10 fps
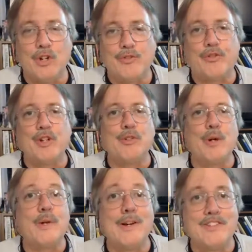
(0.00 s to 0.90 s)
Friend
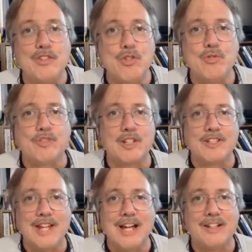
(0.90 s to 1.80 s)
requests that you've sent
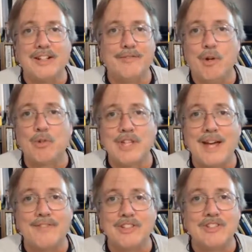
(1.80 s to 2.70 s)
out and folks
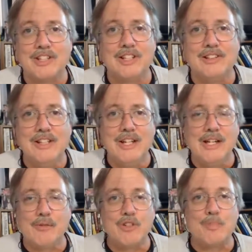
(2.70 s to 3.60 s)
haven't
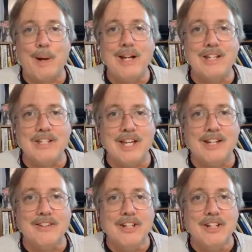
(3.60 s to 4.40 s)
responded yet.